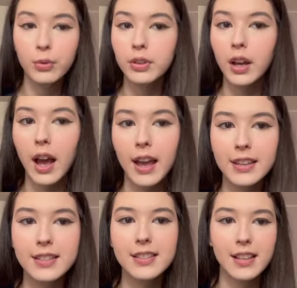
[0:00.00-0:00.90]
The
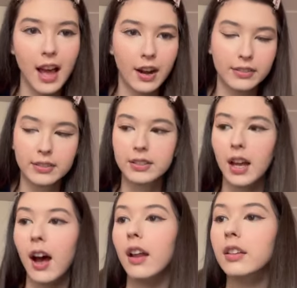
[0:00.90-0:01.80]
eyes are
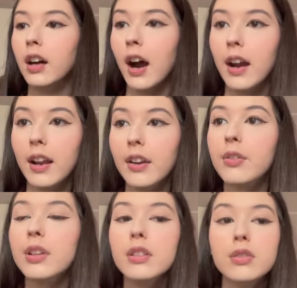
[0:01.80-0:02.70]
done, the
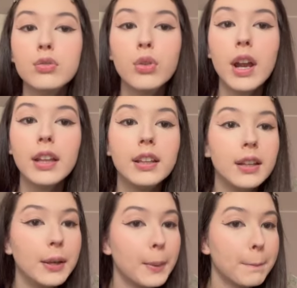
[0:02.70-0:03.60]
eyeliner is
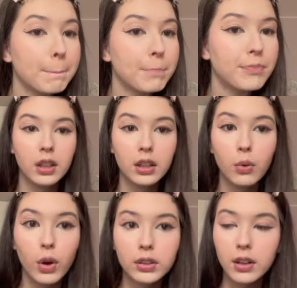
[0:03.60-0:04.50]
ready in the
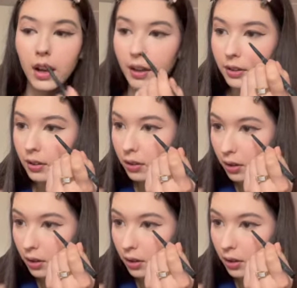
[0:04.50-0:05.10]
waterline.